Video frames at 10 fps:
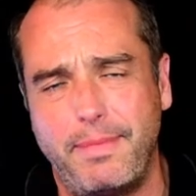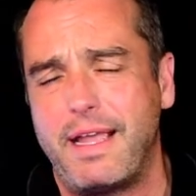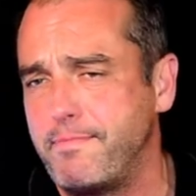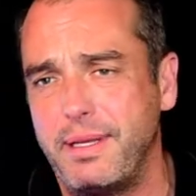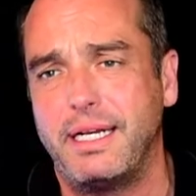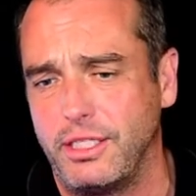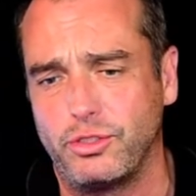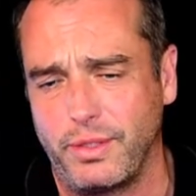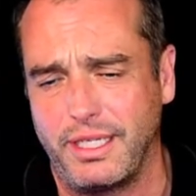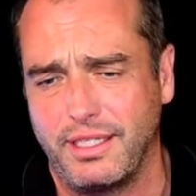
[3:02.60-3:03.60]
may have been an
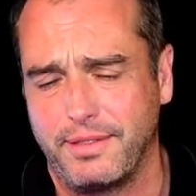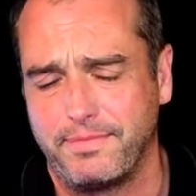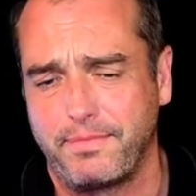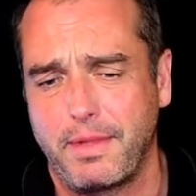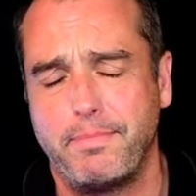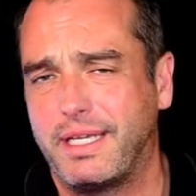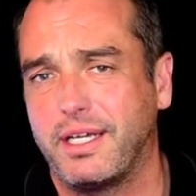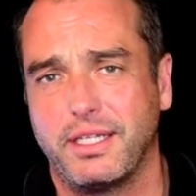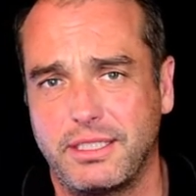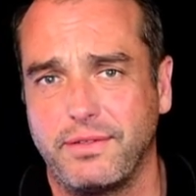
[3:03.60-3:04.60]
injury
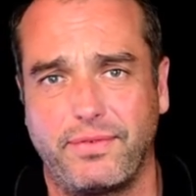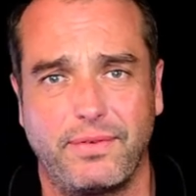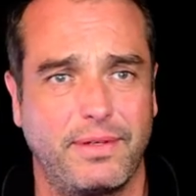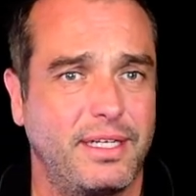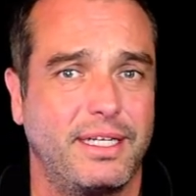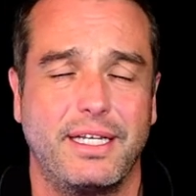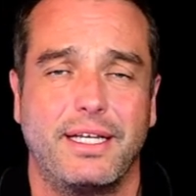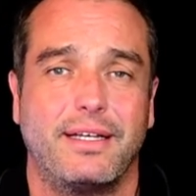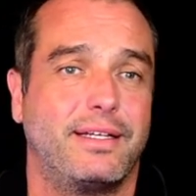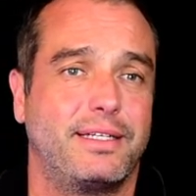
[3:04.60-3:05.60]
because of
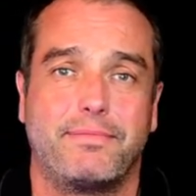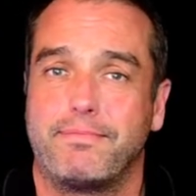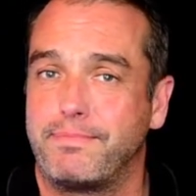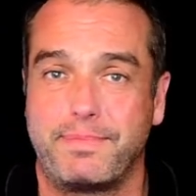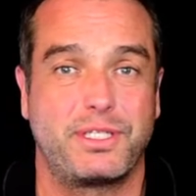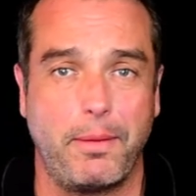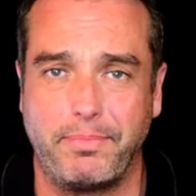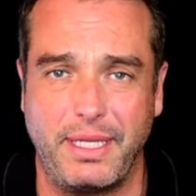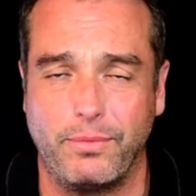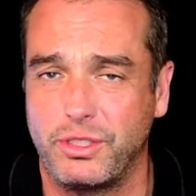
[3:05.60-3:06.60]

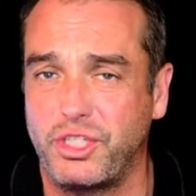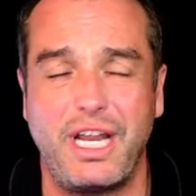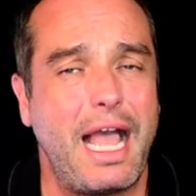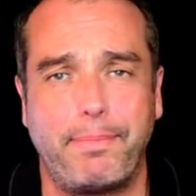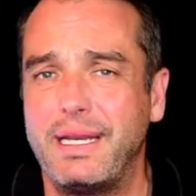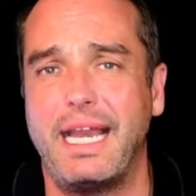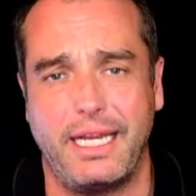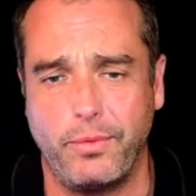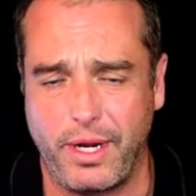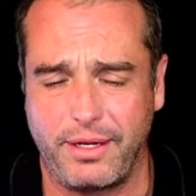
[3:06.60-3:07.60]
something, which could happen
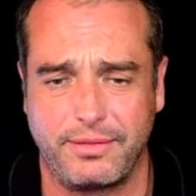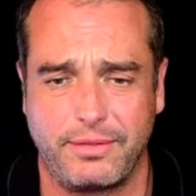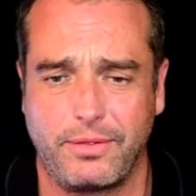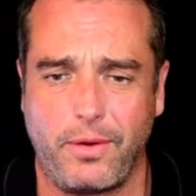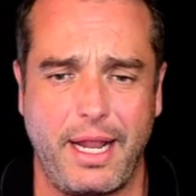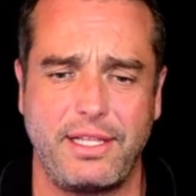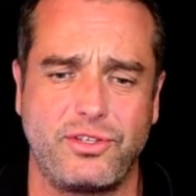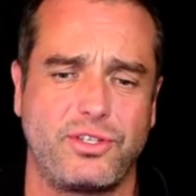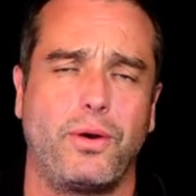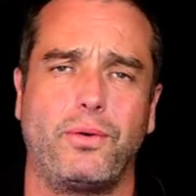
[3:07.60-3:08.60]
anywhere. All right,
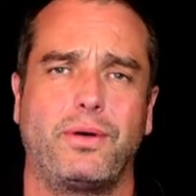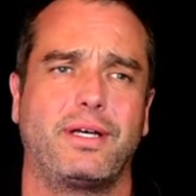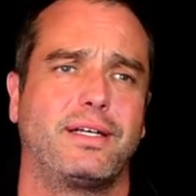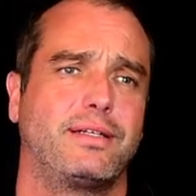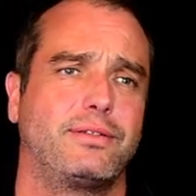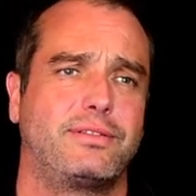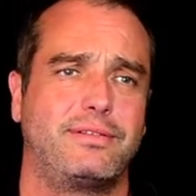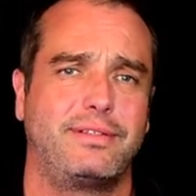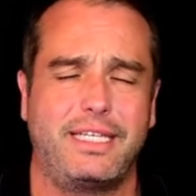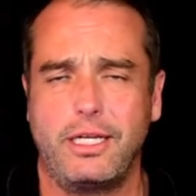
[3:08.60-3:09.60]
so
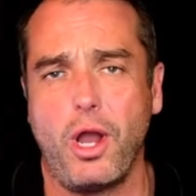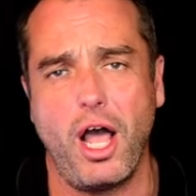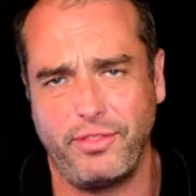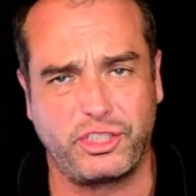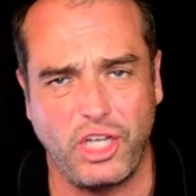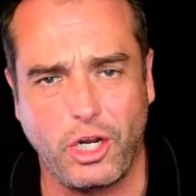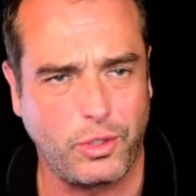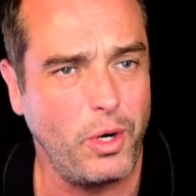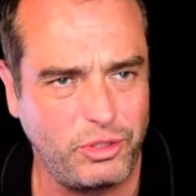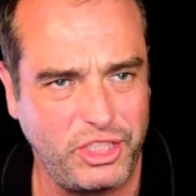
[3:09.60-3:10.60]
here on the
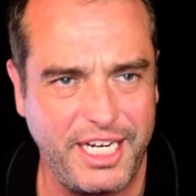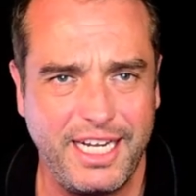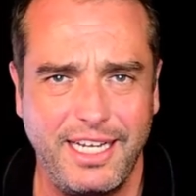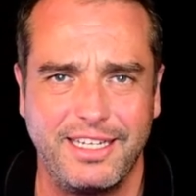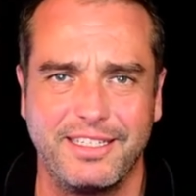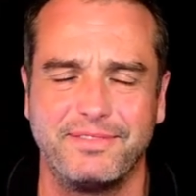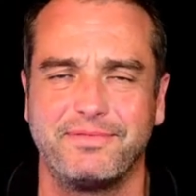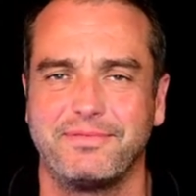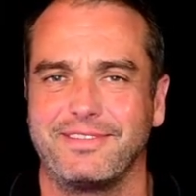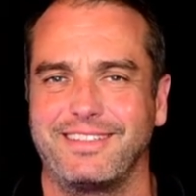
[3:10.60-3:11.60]
Soccer OG,
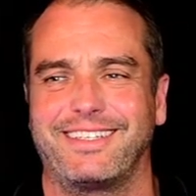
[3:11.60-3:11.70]
a